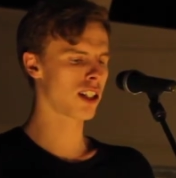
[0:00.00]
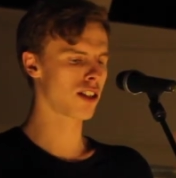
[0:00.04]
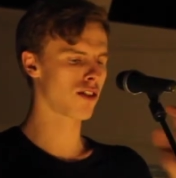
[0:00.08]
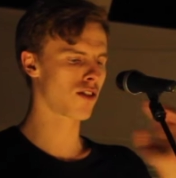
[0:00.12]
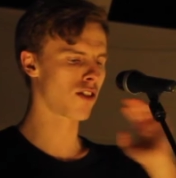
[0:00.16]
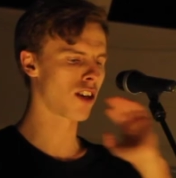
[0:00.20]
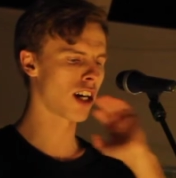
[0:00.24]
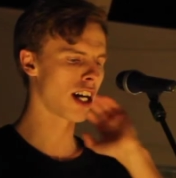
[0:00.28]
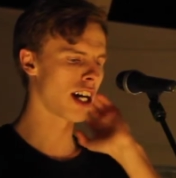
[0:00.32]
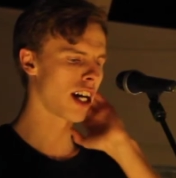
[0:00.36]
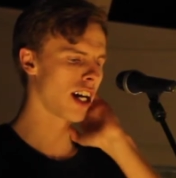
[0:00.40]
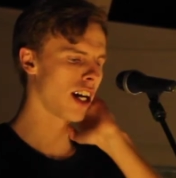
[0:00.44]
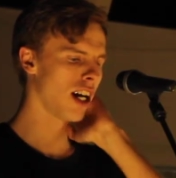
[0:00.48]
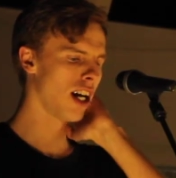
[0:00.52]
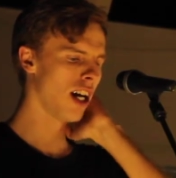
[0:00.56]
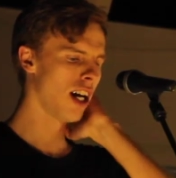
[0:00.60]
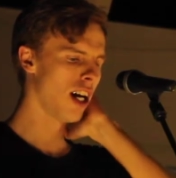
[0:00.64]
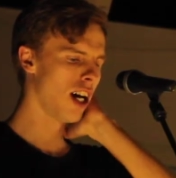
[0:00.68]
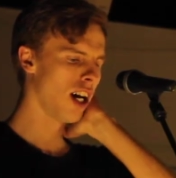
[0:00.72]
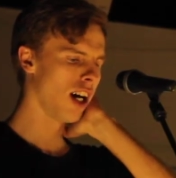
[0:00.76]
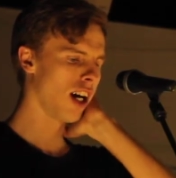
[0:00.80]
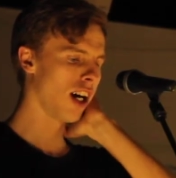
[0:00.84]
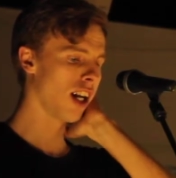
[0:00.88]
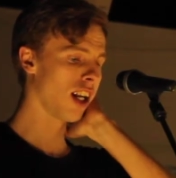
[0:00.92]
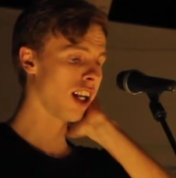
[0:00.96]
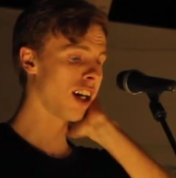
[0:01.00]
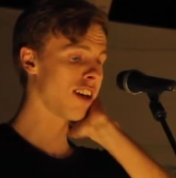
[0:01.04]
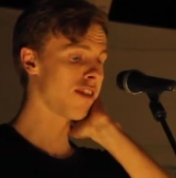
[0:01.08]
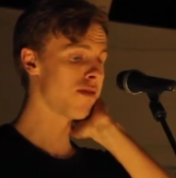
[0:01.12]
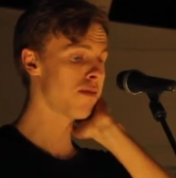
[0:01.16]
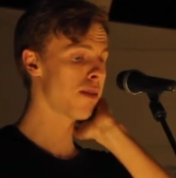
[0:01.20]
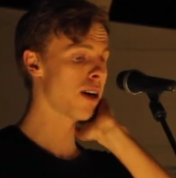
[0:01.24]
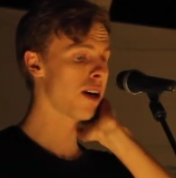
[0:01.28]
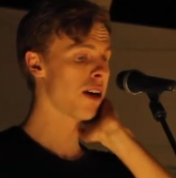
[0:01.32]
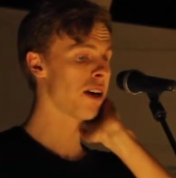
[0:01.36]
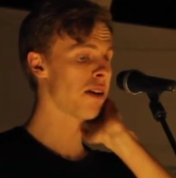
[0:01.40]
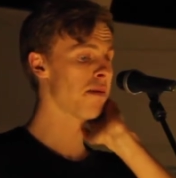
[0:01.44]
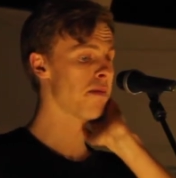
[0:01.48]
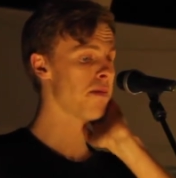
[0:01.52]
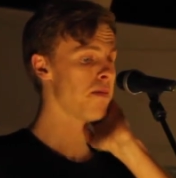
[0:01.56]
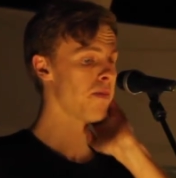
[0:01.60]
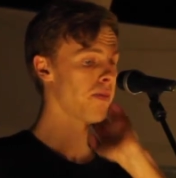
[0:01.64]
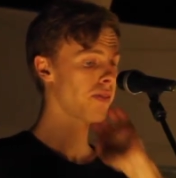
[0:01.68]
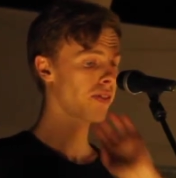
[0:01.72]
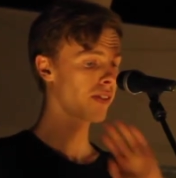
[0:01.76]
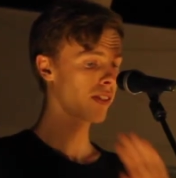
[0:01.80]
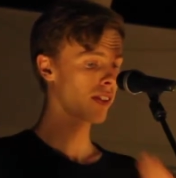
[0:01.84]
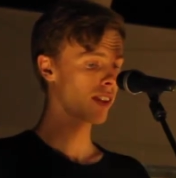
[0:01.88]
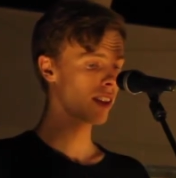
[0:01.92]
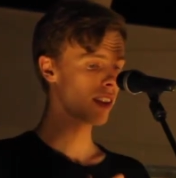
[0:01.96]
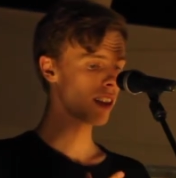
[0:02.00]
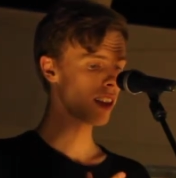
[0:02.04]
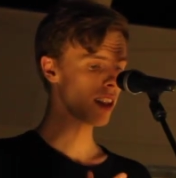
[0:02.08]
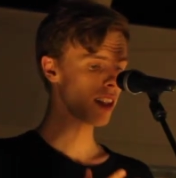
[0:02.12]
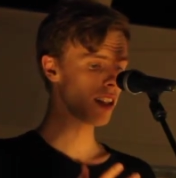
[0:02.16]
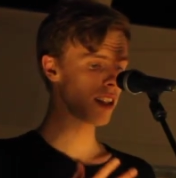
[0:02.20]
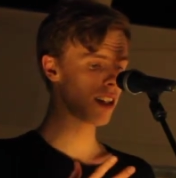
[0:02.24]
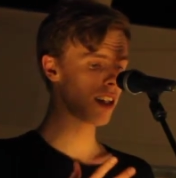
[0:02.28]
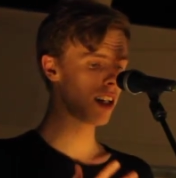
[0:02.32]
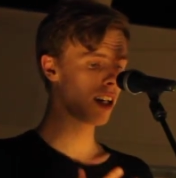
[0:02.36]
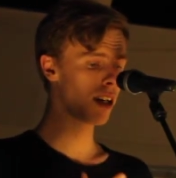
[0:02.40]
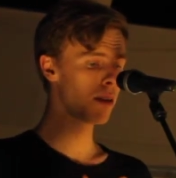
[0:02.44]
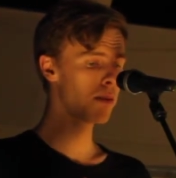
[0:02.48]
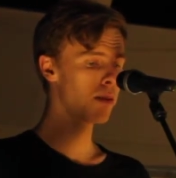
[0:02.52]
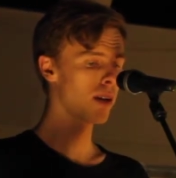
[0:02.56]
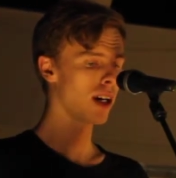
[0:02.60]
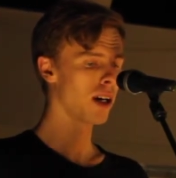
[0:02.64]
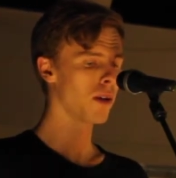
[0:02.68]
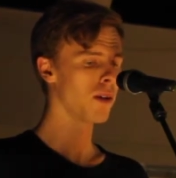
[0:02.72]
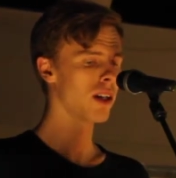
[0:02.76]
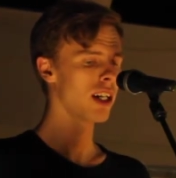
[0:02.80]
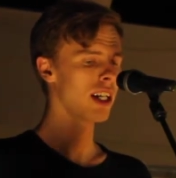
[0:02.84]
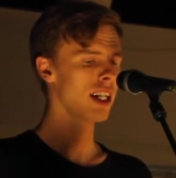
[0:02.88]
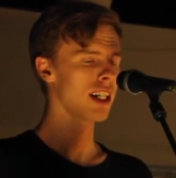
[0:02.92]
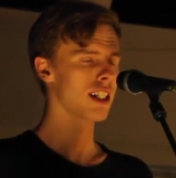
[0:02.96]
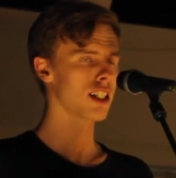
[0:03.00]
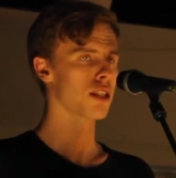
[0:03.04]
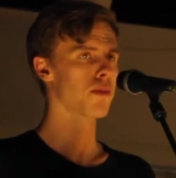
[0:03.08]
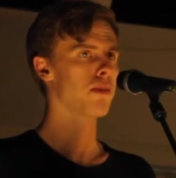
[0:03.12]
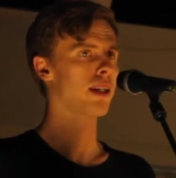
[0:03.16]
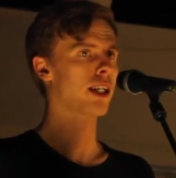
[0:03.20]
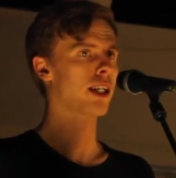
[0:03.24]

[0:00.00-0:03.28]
to write a love poem, uh, but I wanted it to be